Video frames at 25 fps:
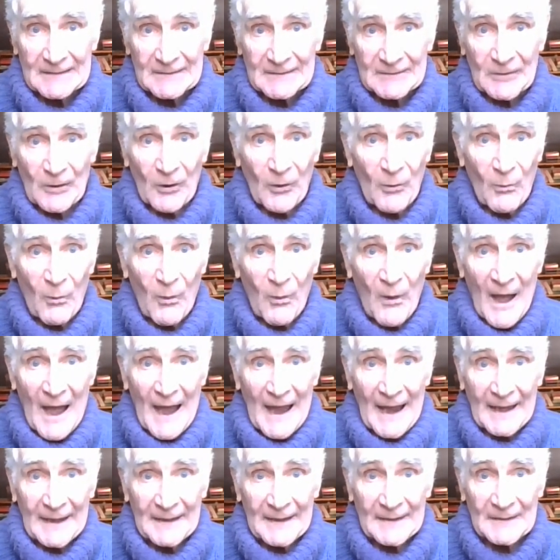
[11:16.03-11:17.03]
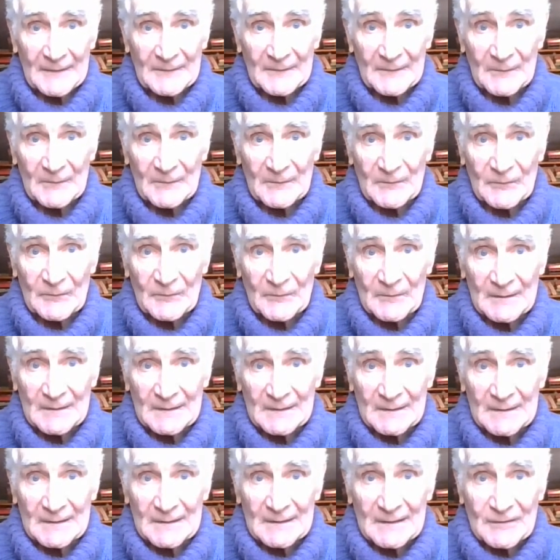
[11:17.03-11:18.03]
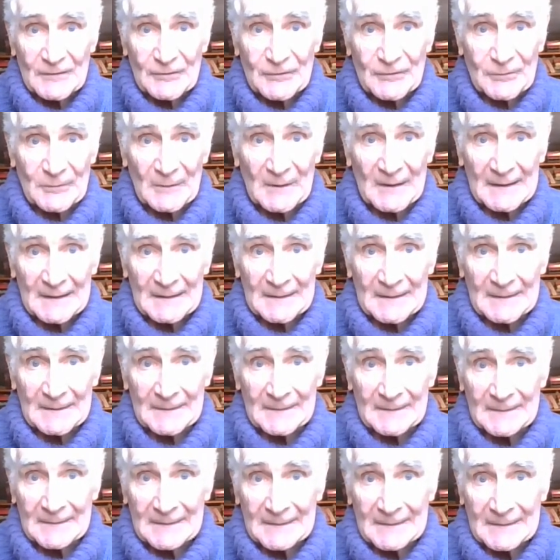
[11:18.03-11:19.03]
Don't whine and shrill, and